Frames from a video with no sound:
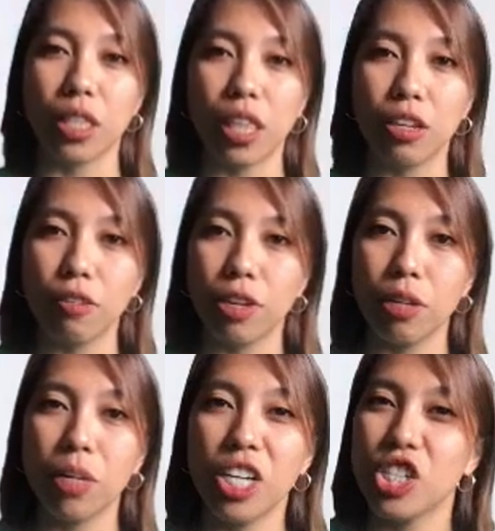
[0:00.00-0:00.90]
Thank you
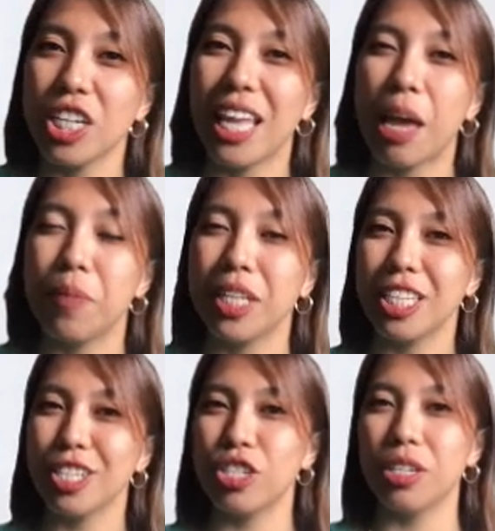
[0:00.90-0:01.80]
very much and happy
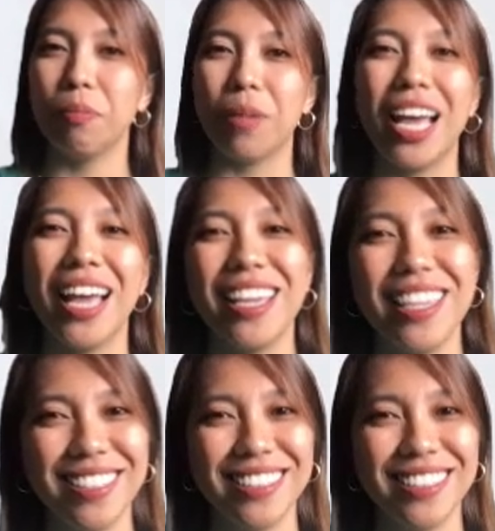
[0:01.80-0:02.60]
teaching. Bye!